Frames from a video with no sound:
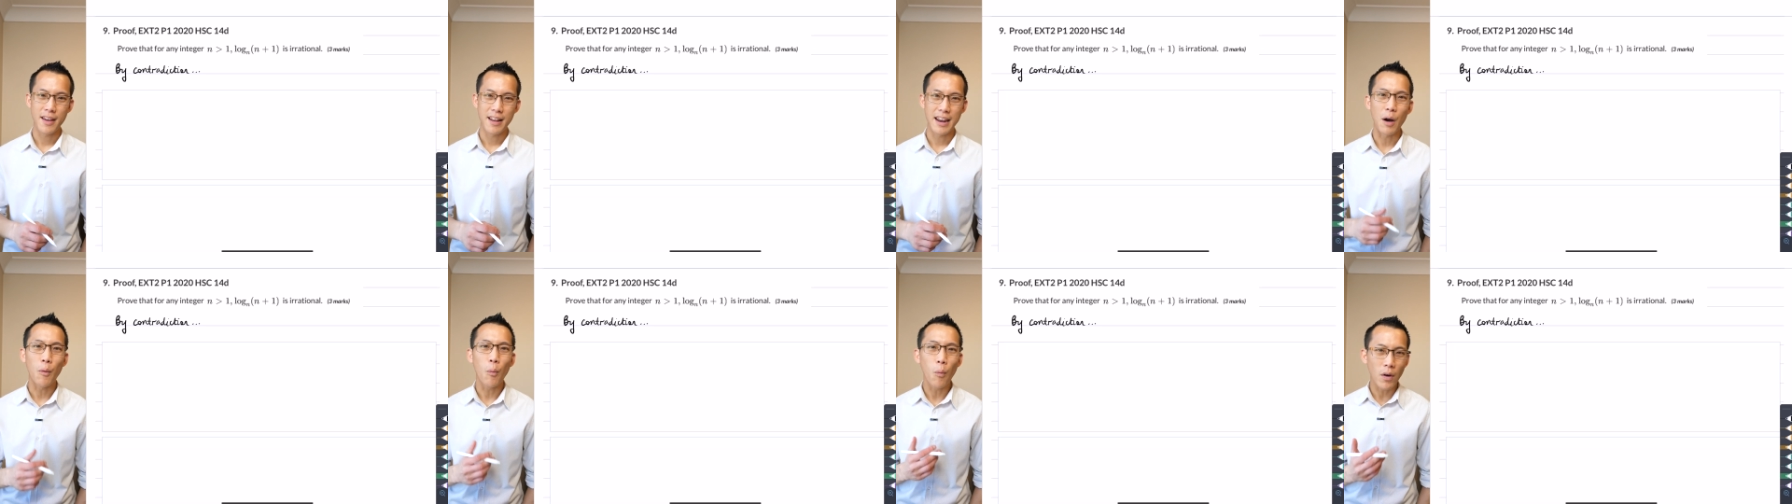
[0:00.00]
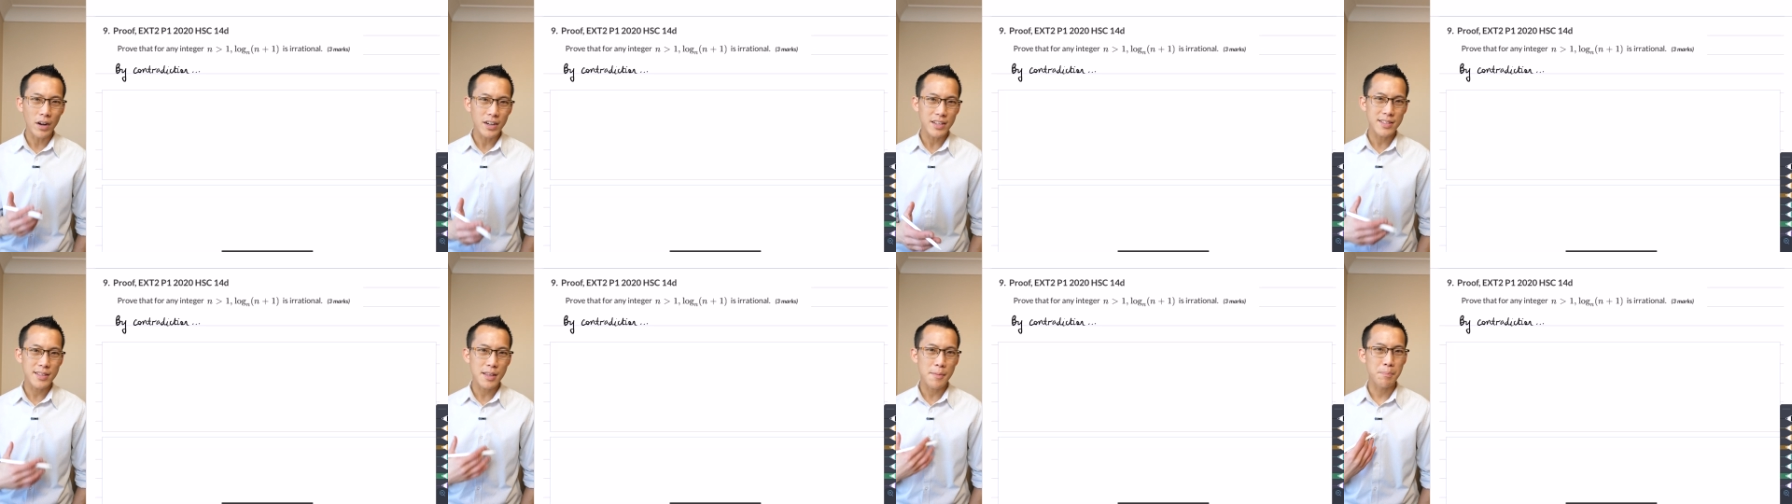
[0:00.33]
Now,
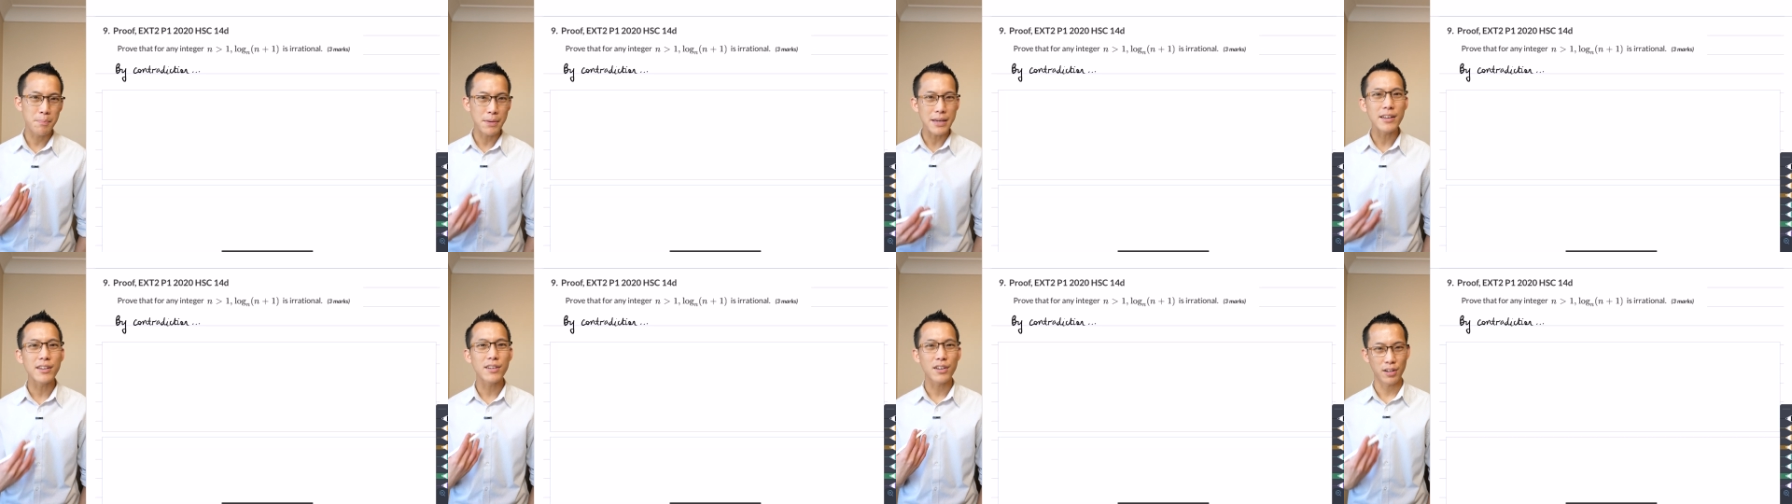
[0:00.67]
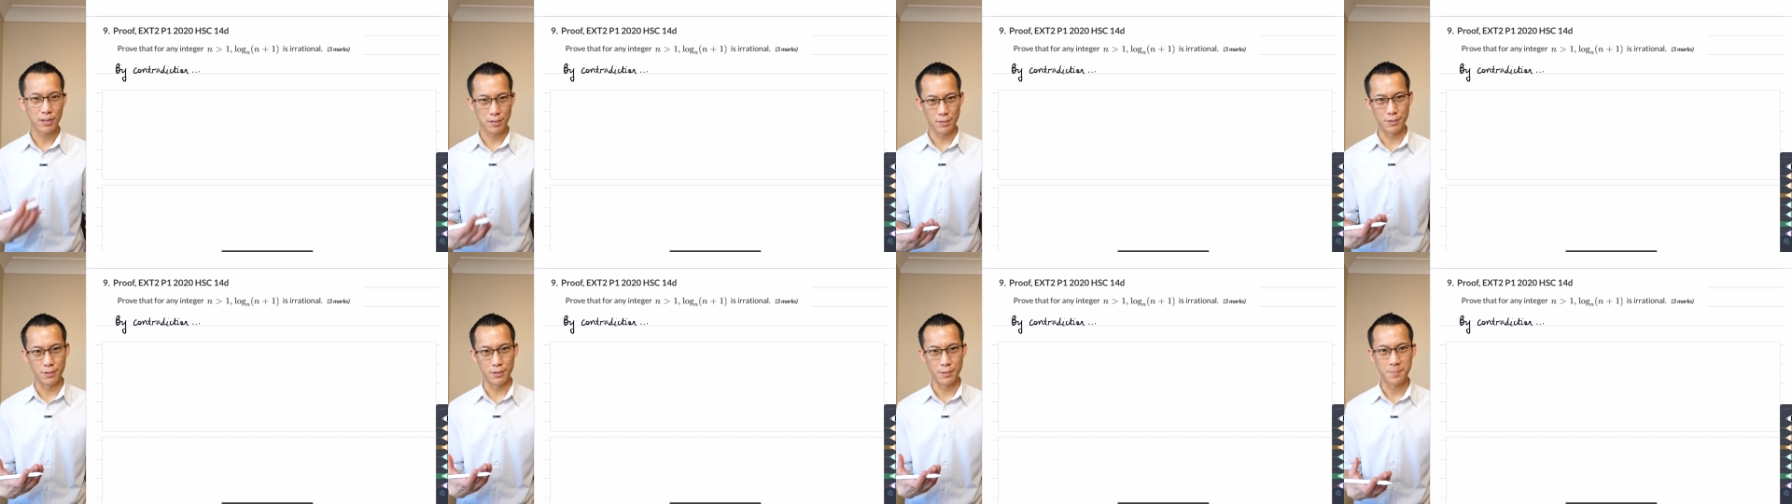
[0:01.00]
what is the big
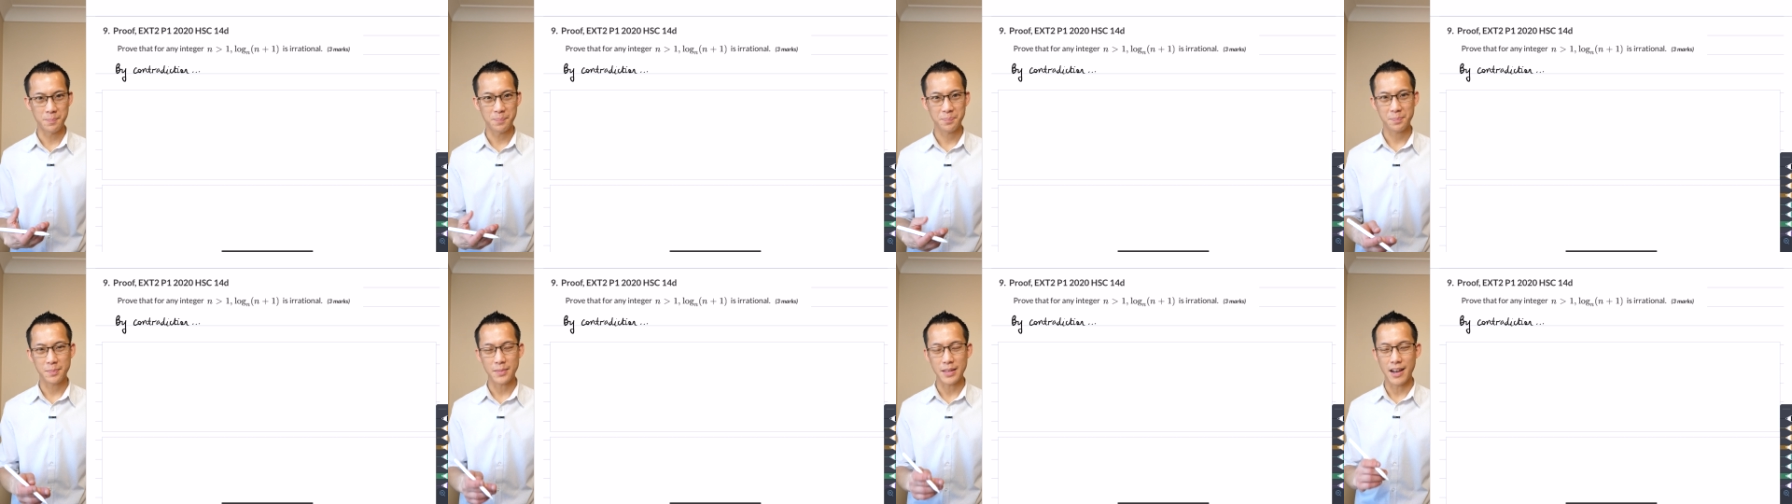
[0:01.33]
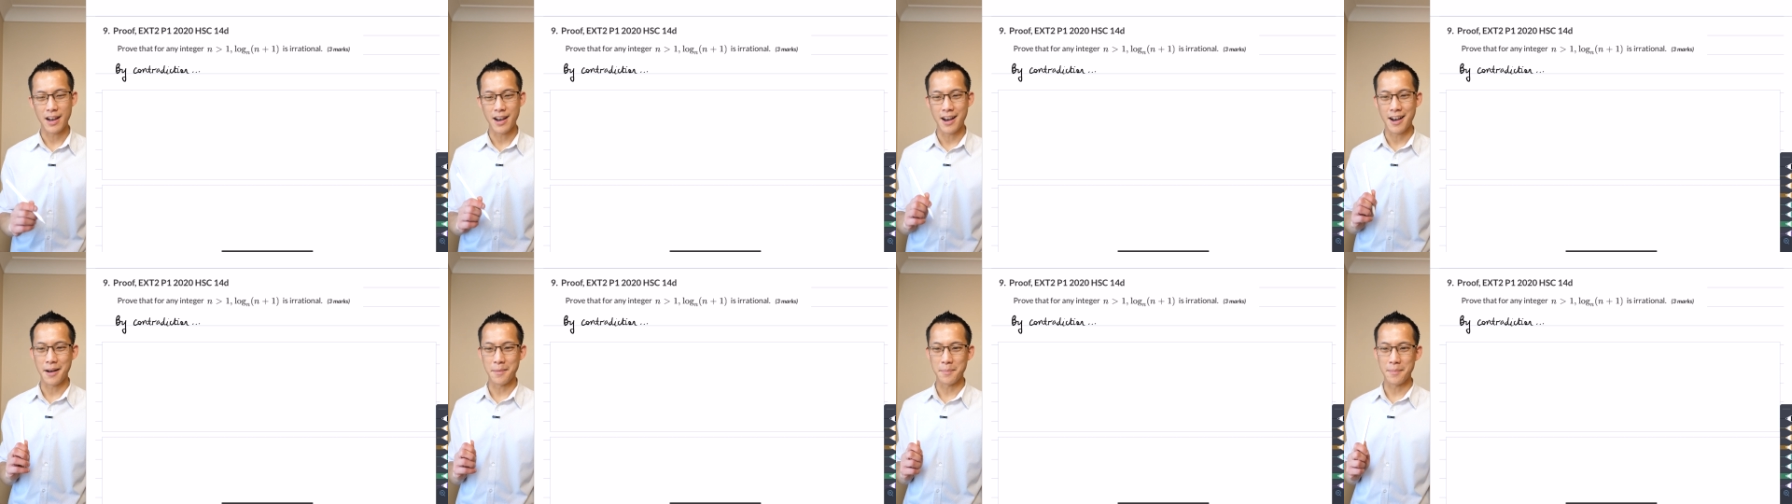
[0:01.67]
clue?
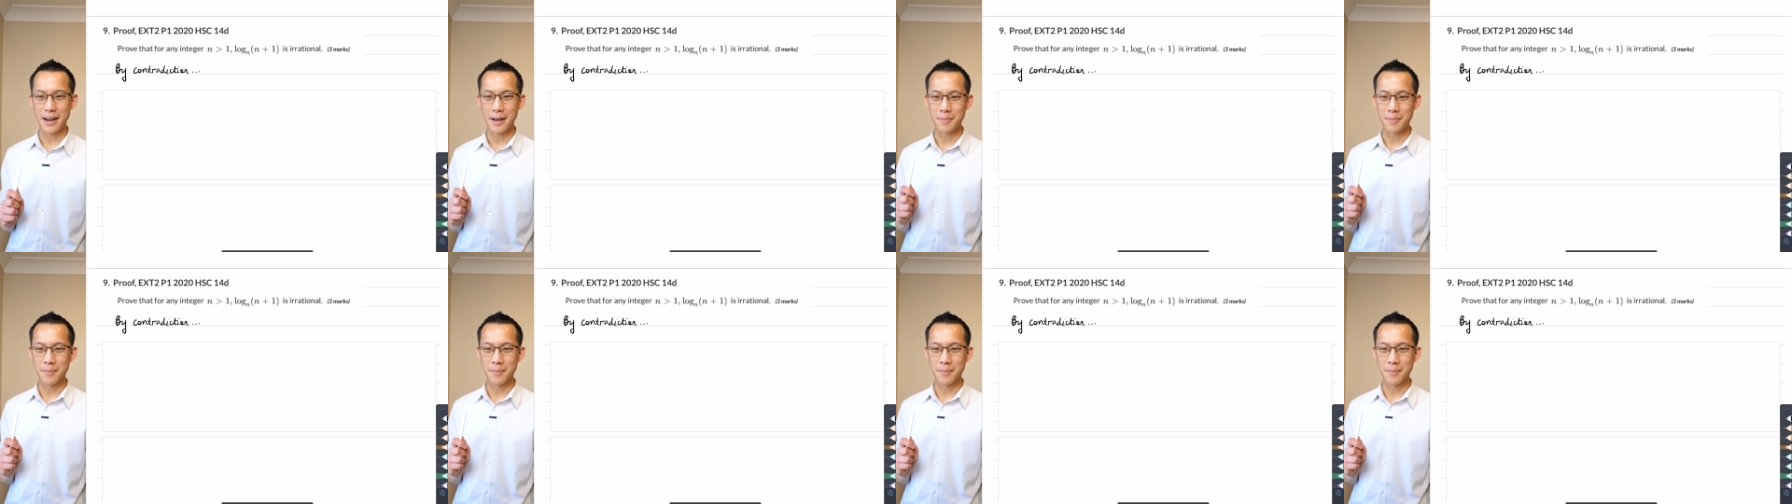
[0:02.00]
Um,